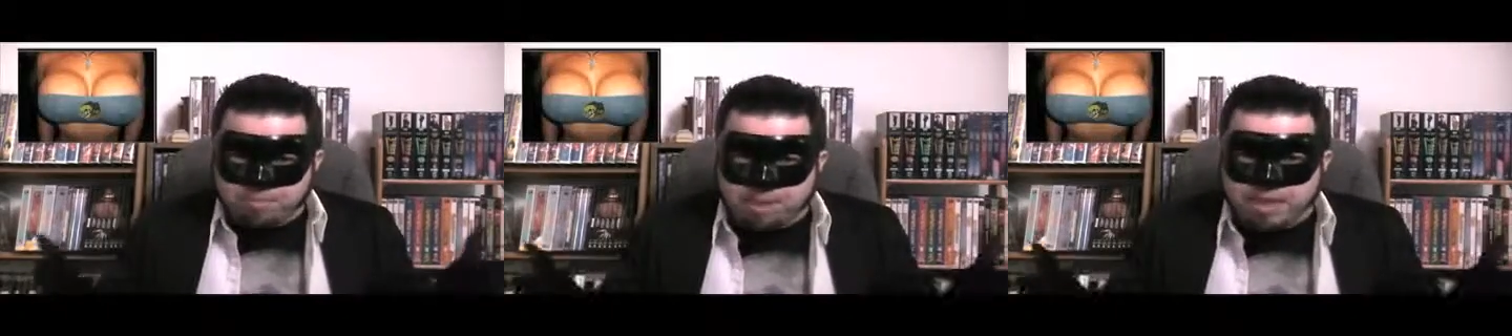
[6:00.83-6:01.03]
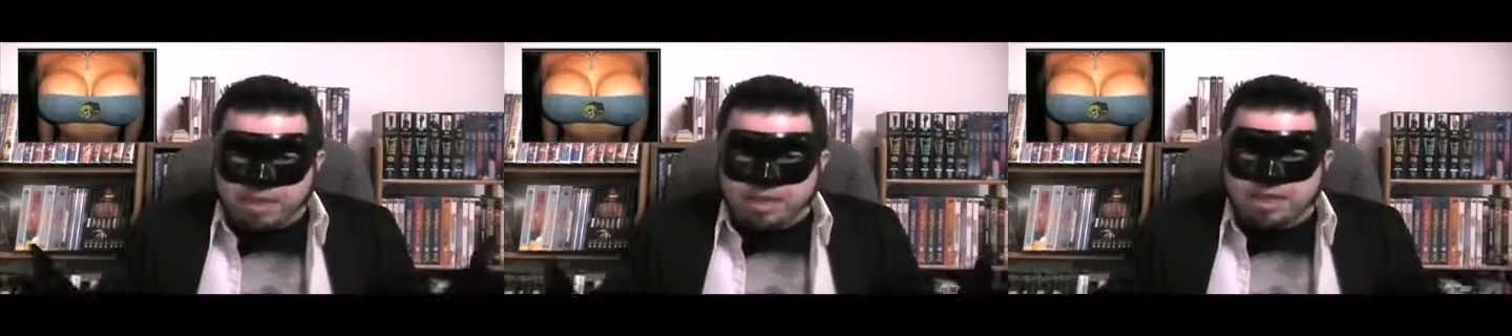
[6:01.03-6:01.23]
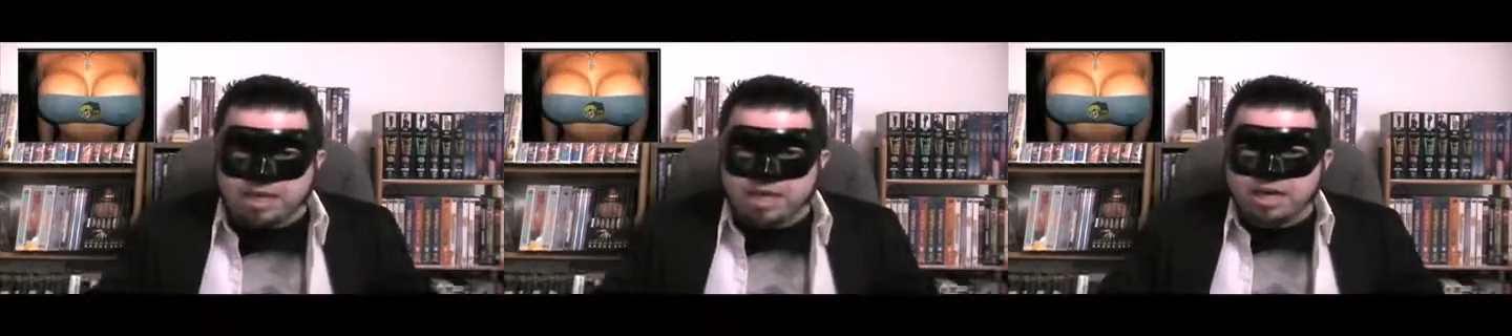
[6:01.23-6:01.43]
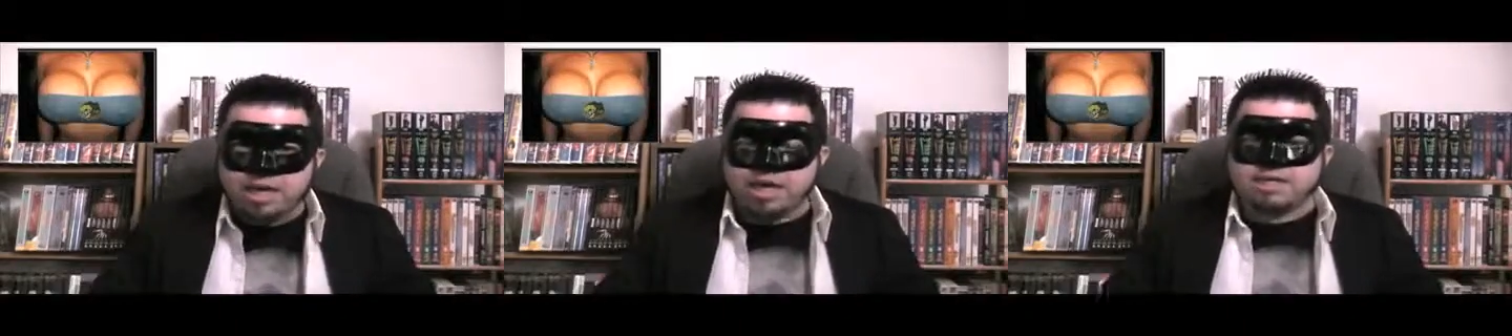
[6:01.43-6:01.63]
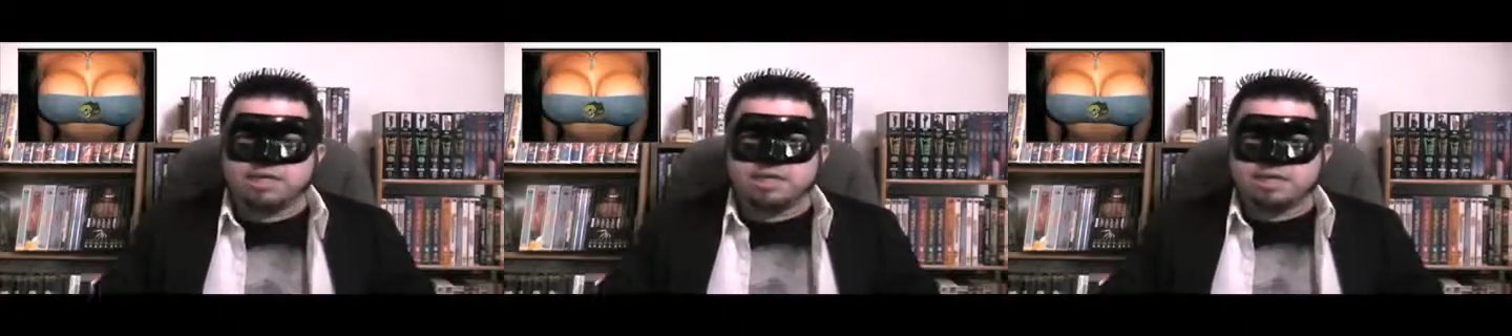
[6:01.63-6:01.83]
appealing,
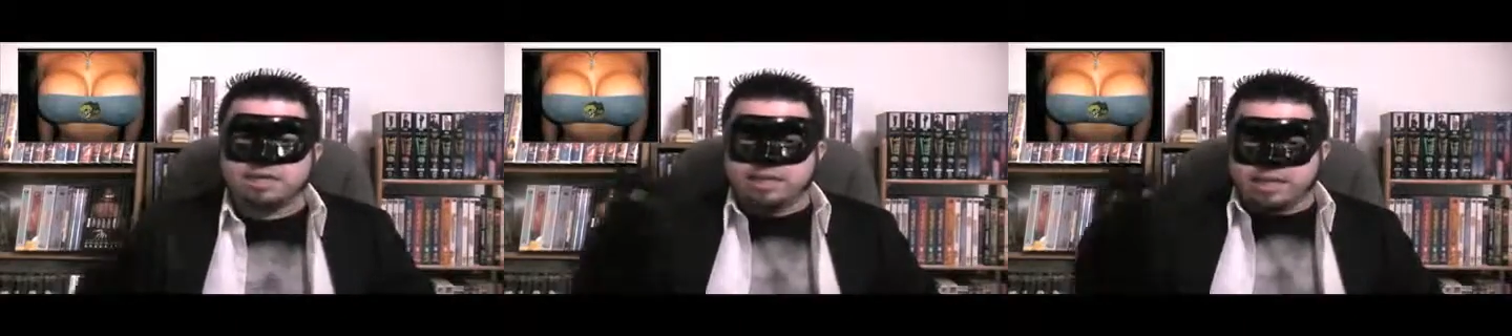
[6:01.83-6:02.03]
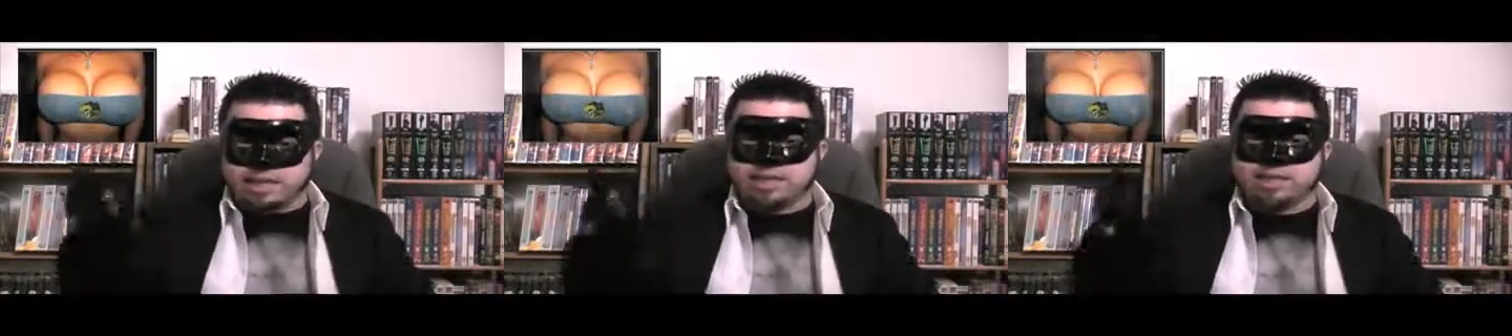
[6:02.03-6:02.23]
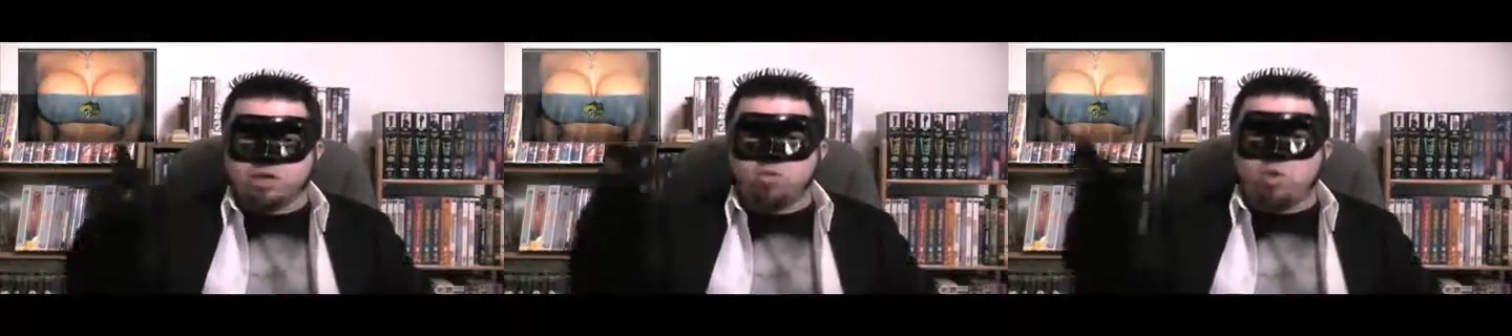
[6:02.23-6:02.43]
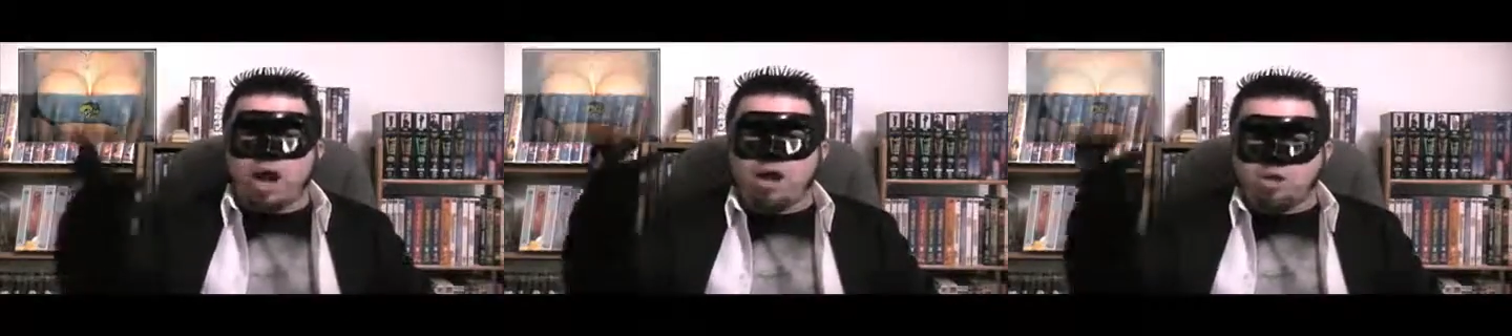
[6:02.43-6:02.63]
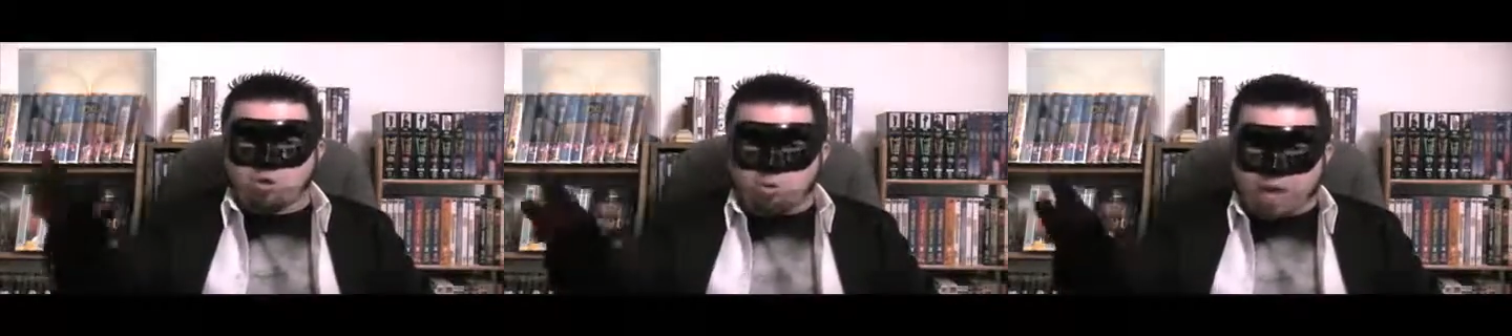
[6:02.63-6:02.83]
and since this is the
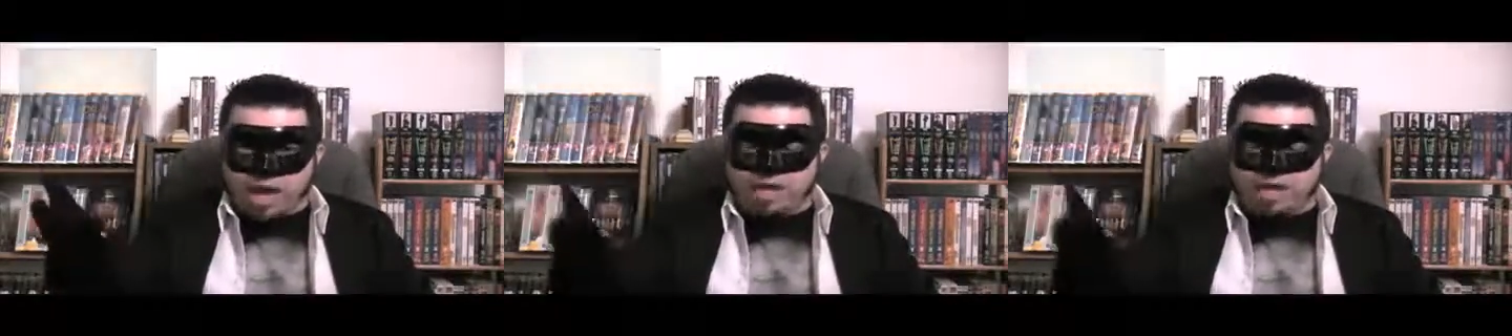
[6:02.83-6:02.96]
Wild